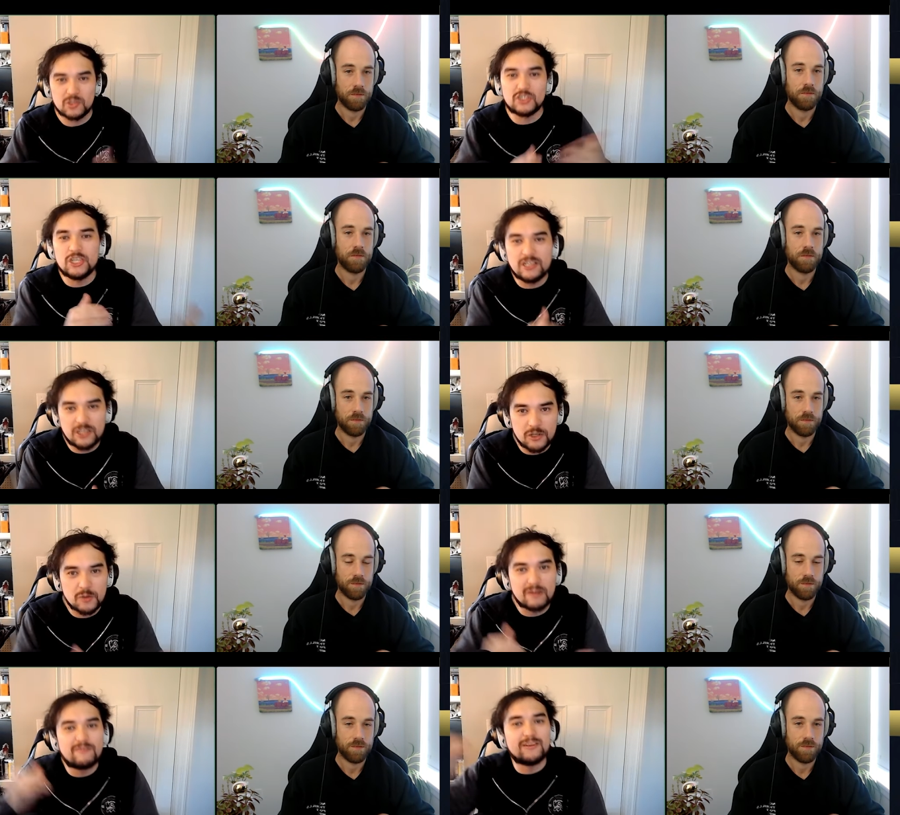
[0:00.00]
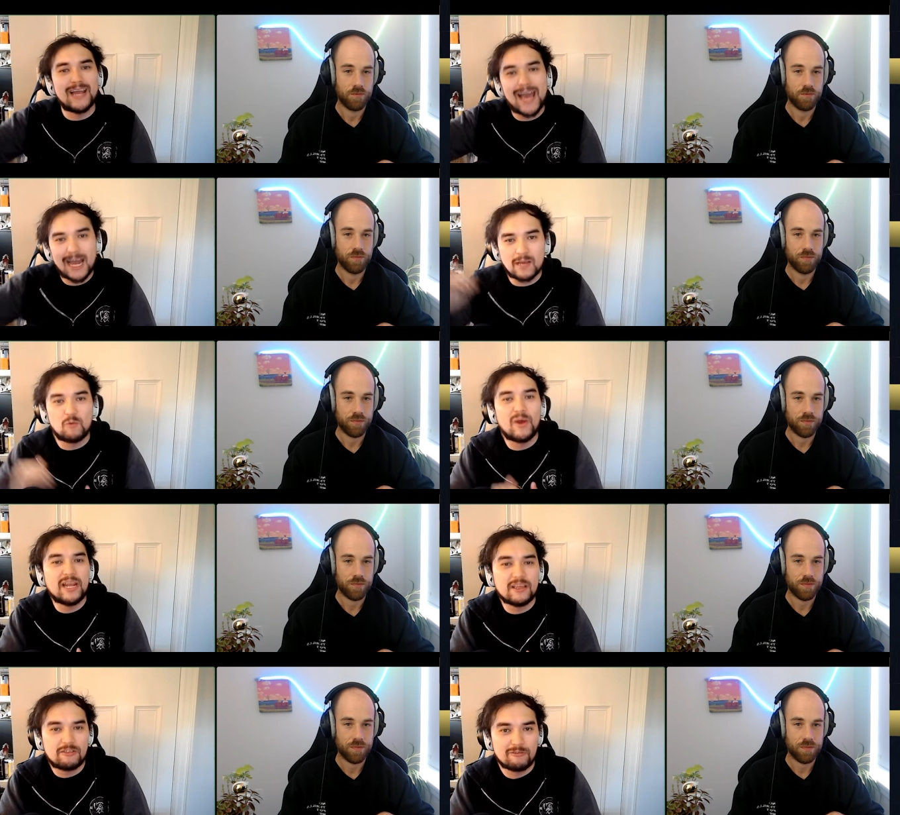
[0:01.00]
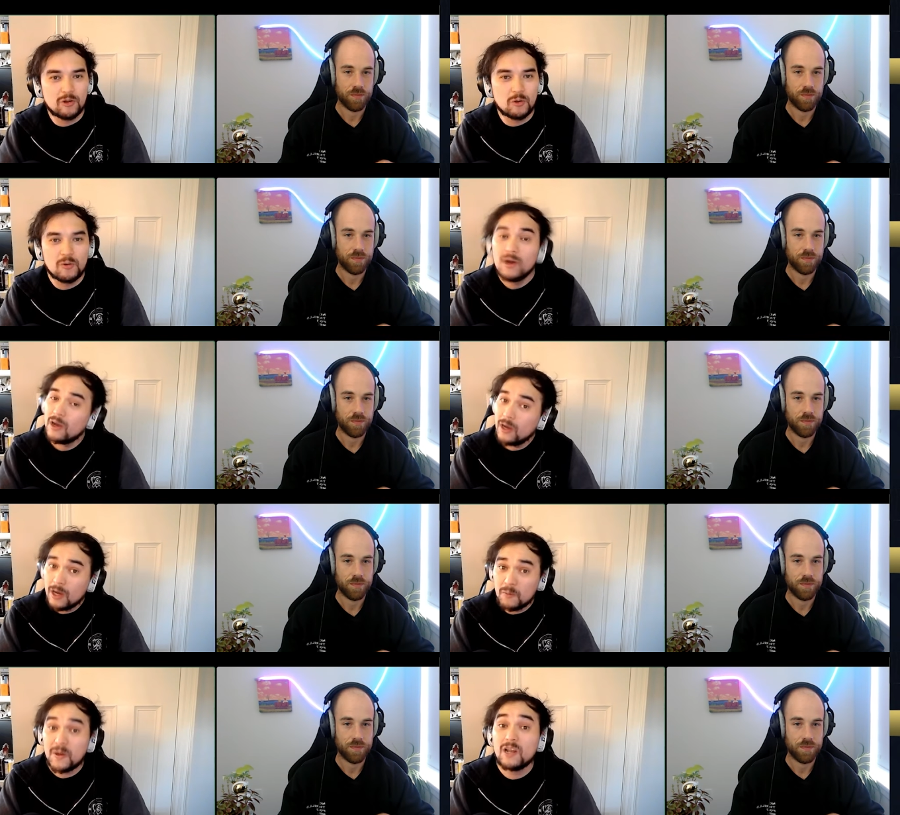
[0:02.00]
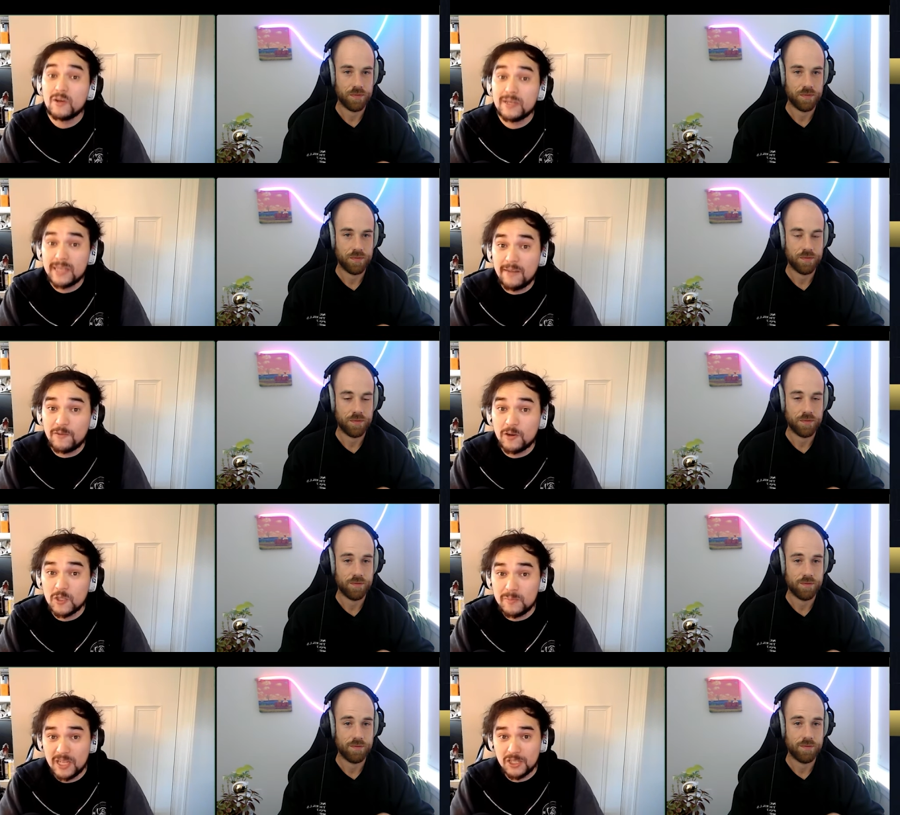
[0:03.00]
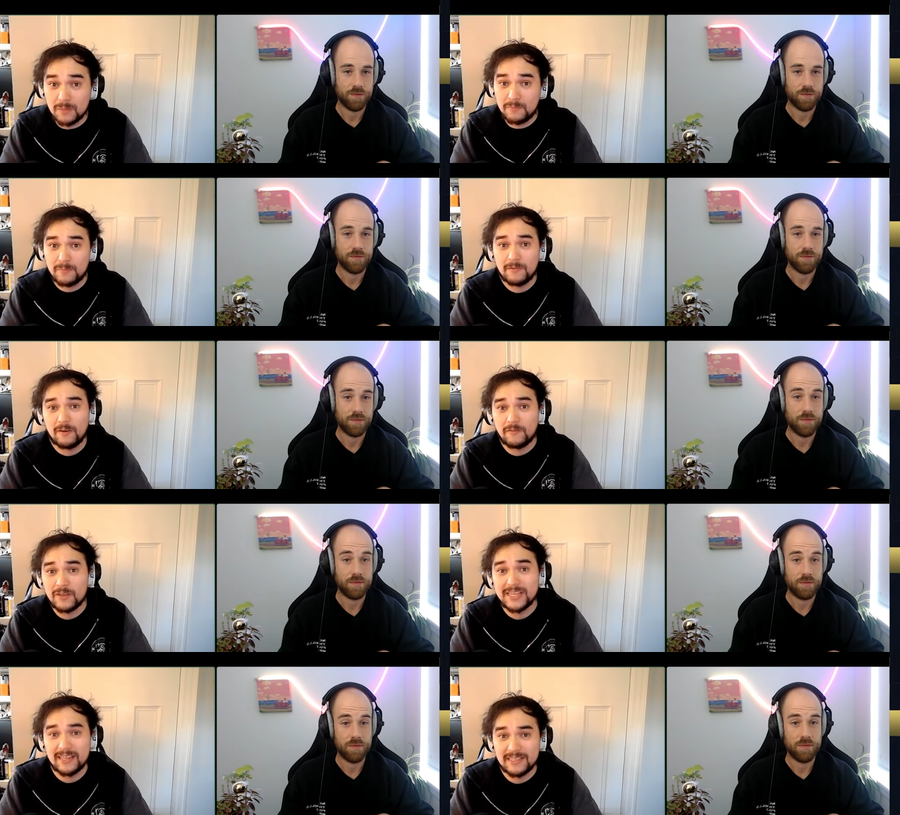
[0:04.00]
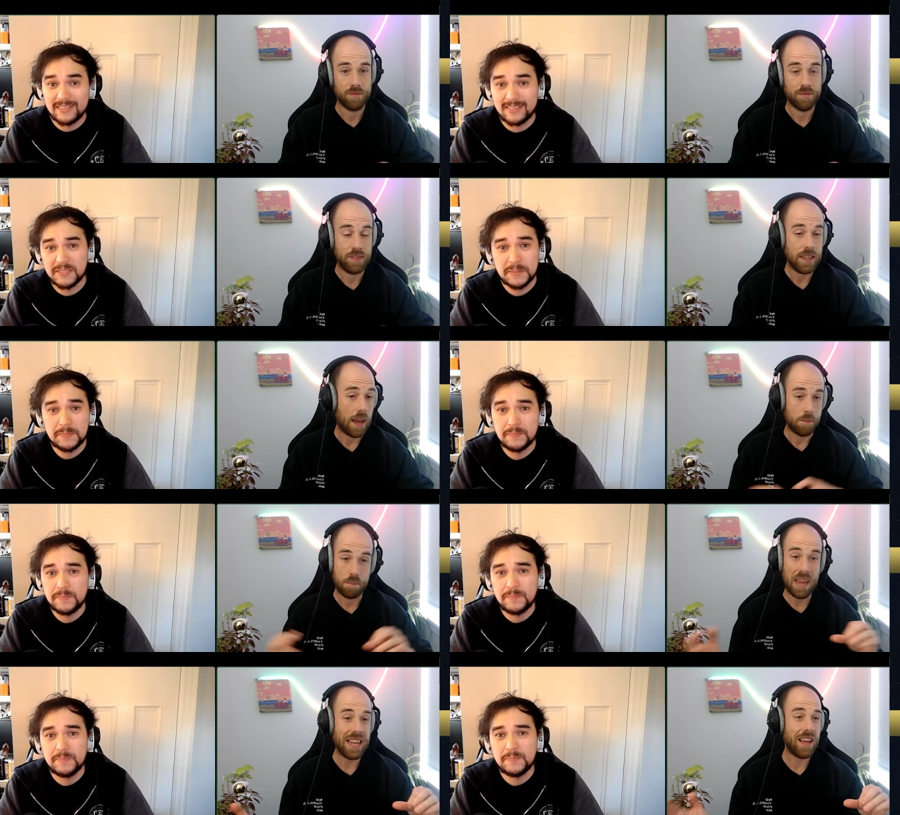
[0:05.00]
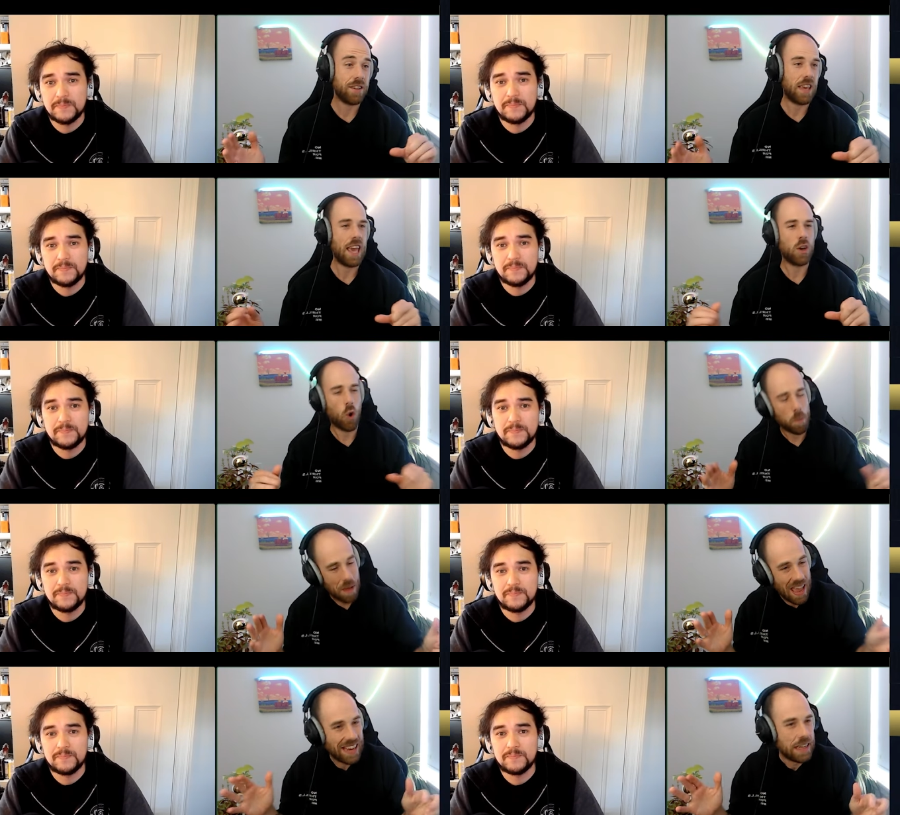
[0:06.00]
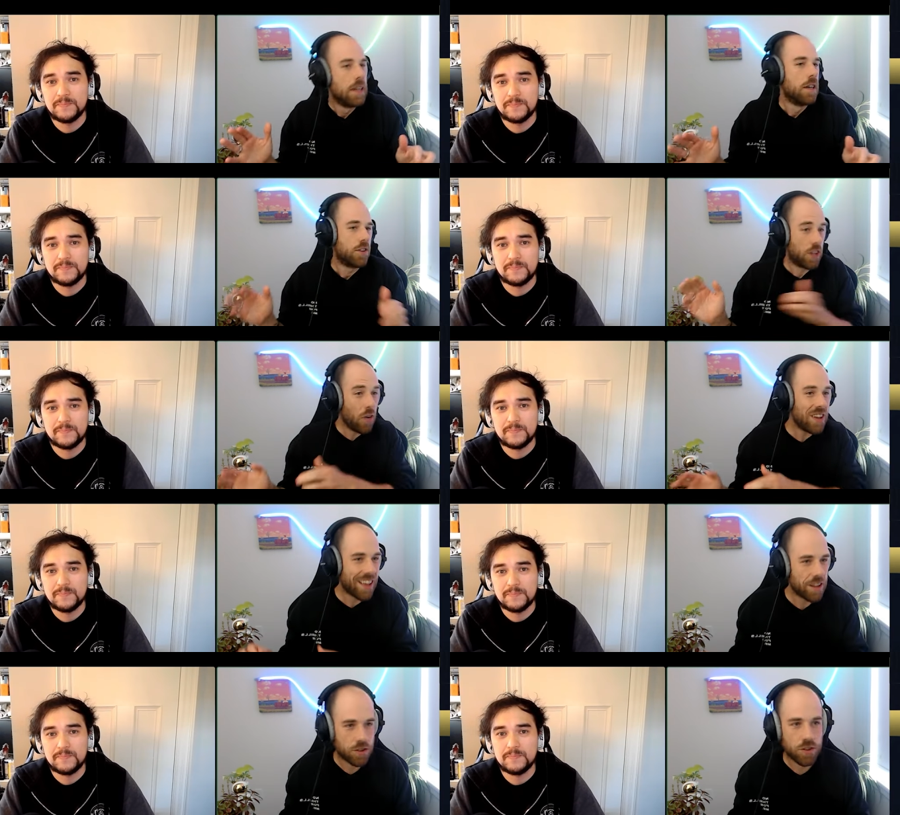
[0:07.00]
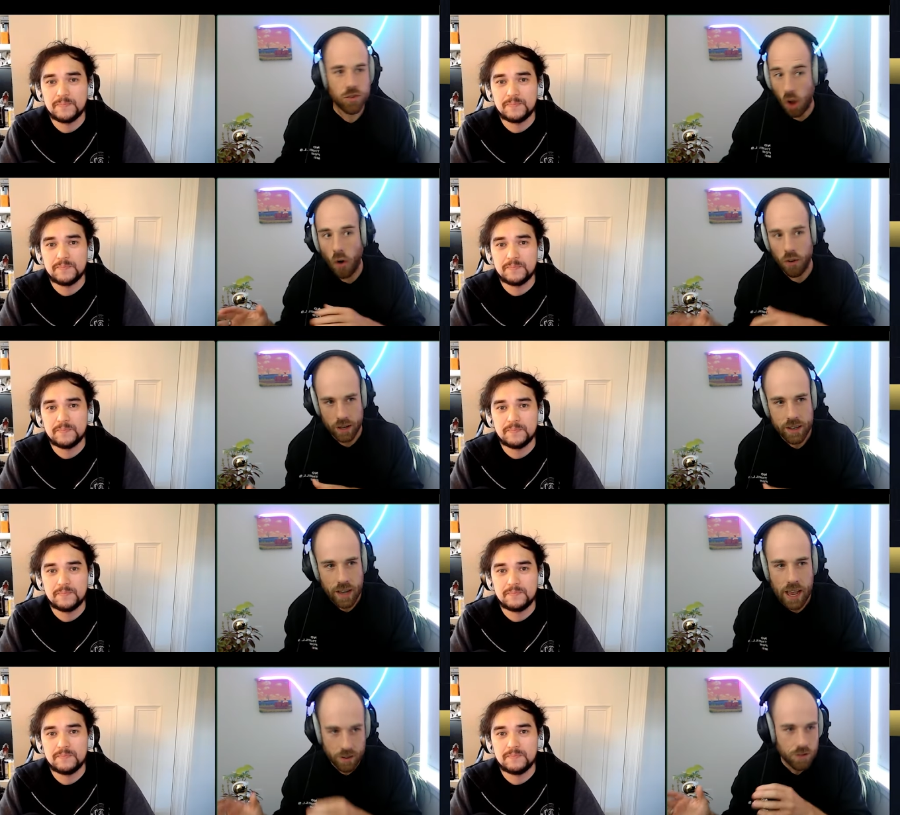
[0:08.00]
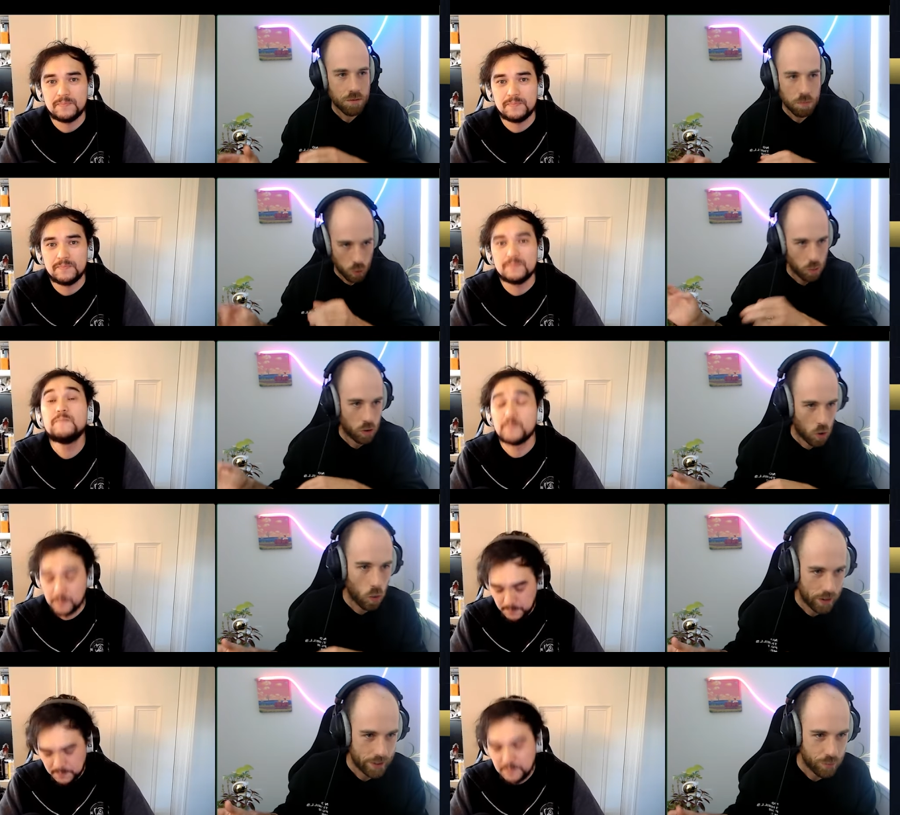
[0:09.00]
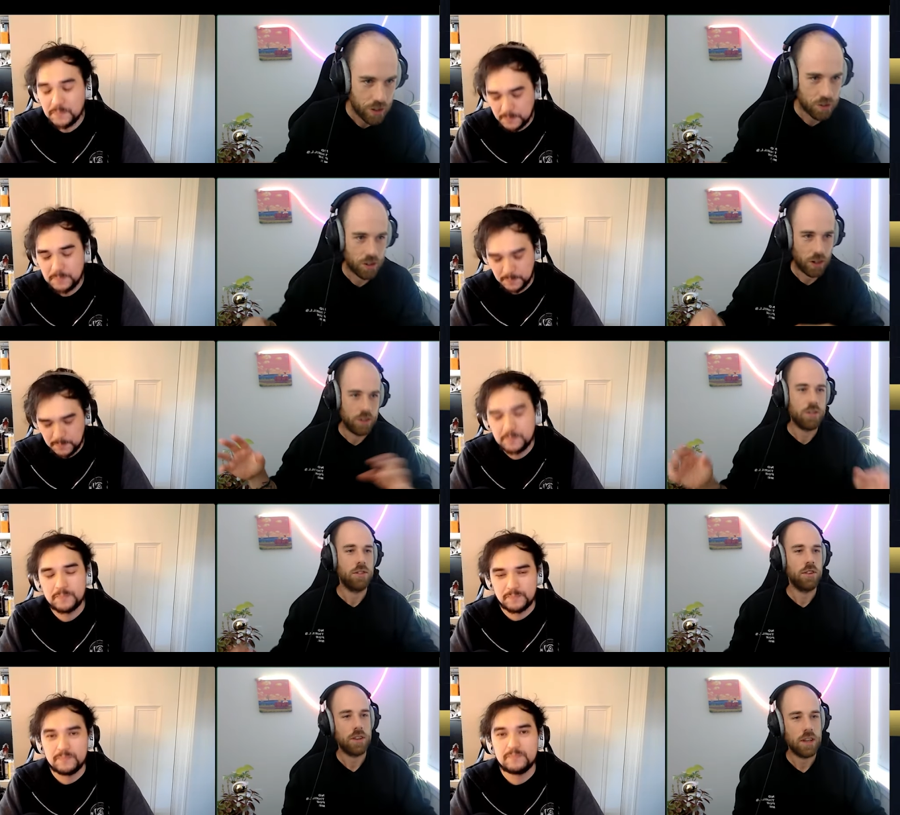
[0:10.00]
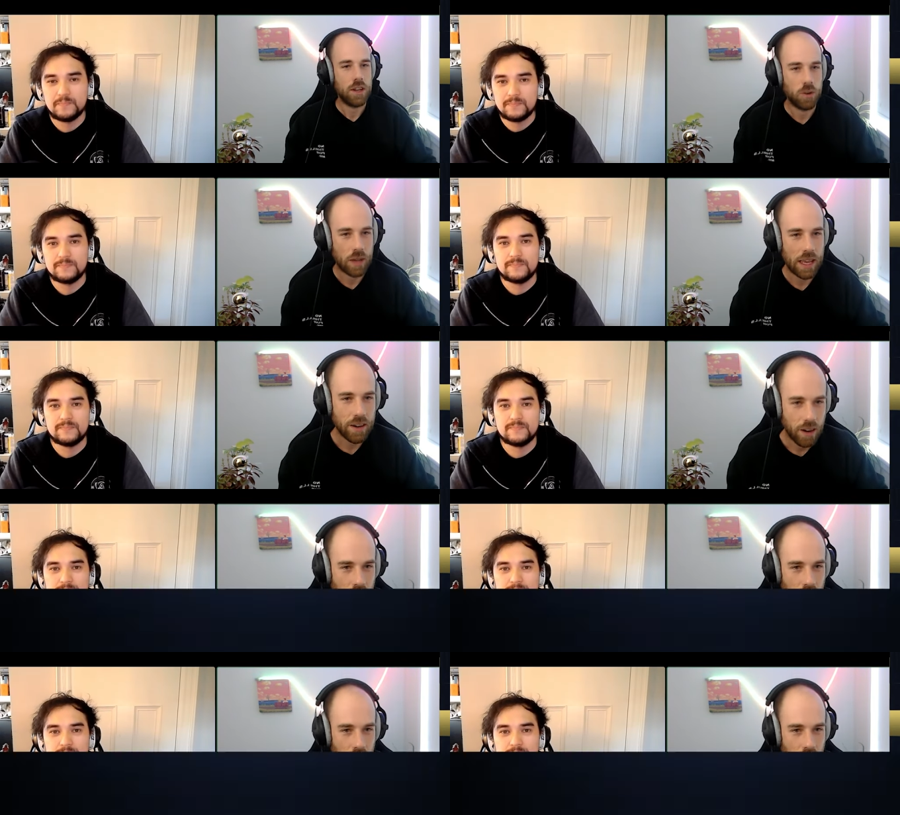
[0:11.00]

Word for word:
Speaker 1: the G two and Fnatic wading through. We've got to look at that first matchup uh, in the L E C. Yeah, B D
Speaker 2: S, K Corp, and series has started as we're recording this series. They're, you know, getting